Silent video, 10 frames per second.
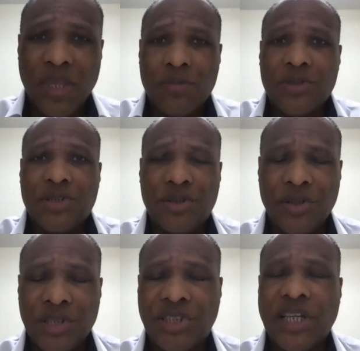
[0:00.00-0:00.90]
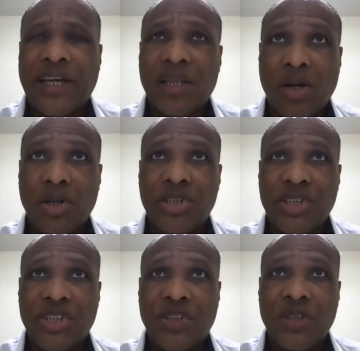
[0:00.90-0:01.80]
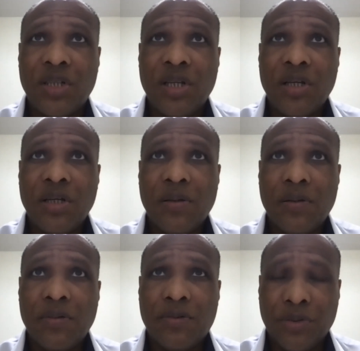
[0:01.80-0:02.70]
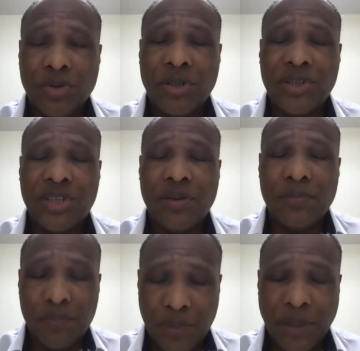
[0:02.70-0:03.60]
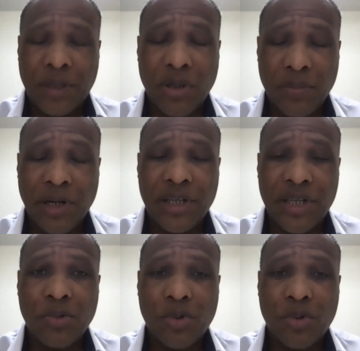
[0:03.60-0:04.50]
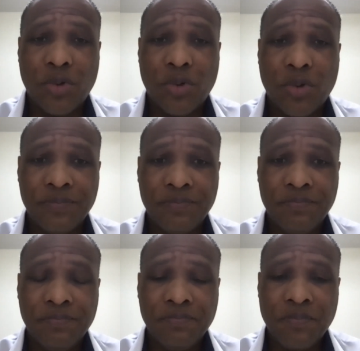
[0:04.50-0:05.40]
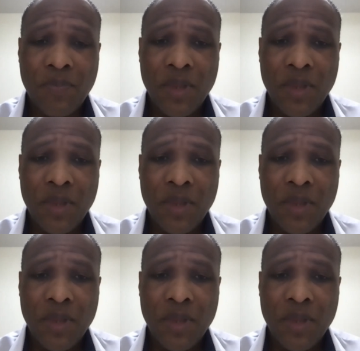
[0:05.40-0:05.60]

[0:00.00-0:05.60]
it was still the second largest cryptocurrency Bitcoin market in the world. So